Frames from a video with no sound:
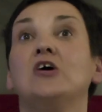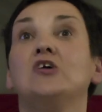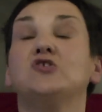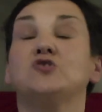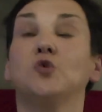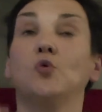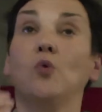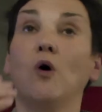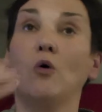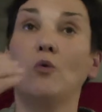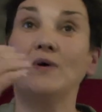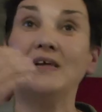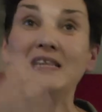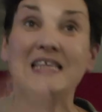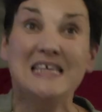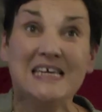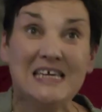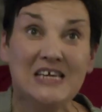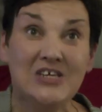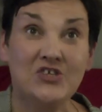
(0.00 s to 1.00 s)
So what we
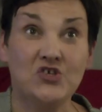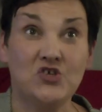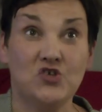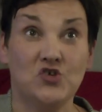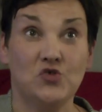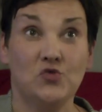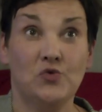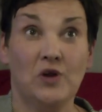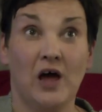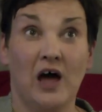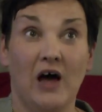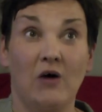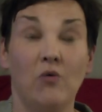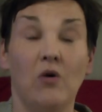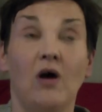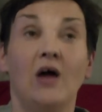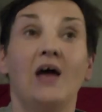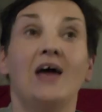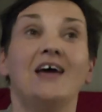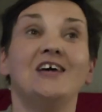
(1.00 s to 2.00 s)
need to do
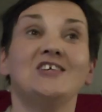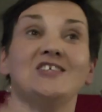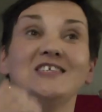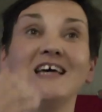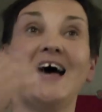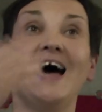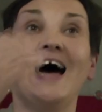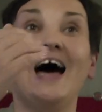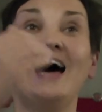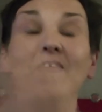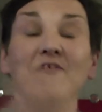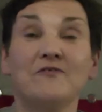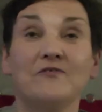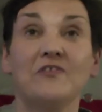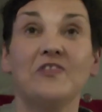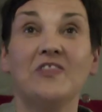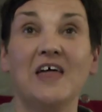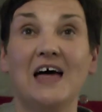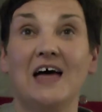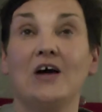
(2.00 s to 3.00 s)
now is to
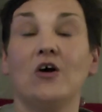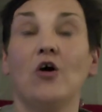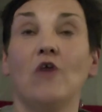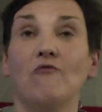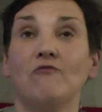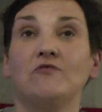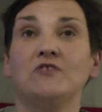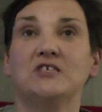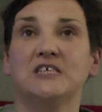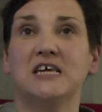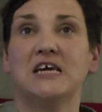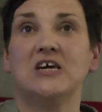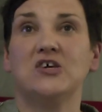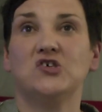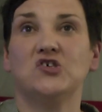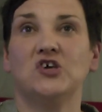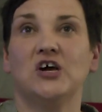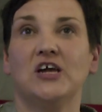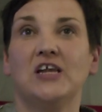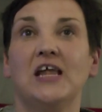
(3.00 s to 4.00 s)
have that
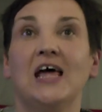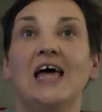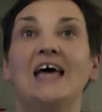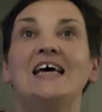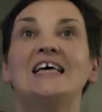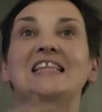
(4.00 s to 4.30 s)
conversation.